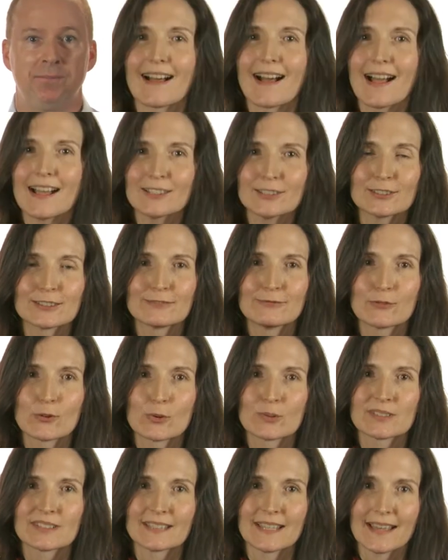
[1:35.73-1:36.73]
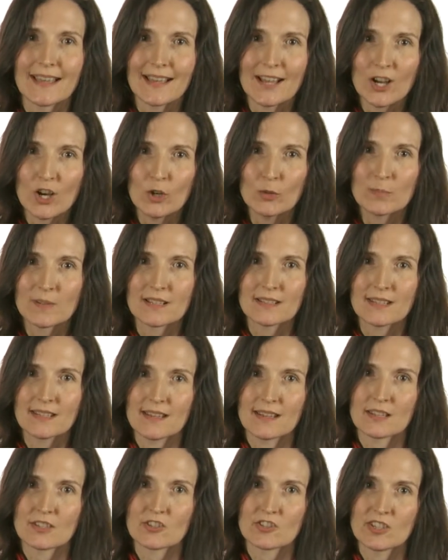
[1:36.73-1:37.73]
I look forward to helping
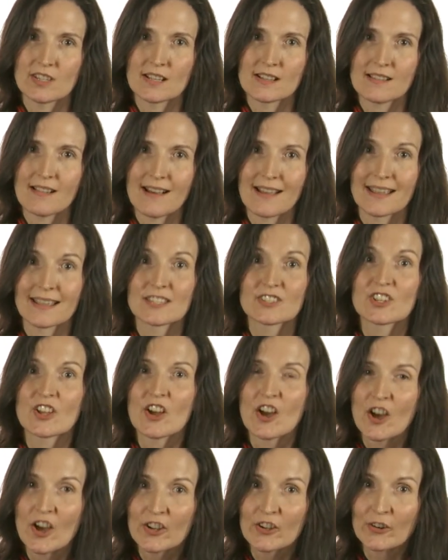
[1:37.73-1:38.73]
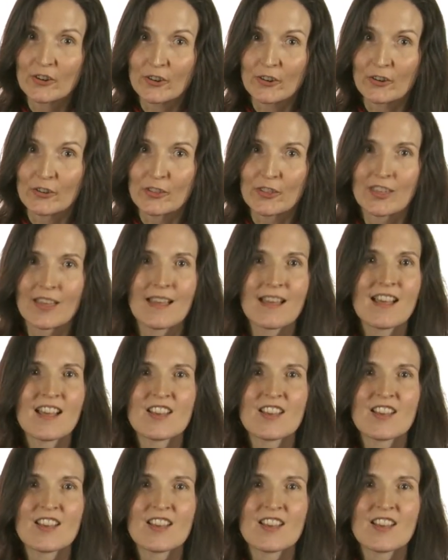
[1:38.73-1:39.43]
DSG clients unearth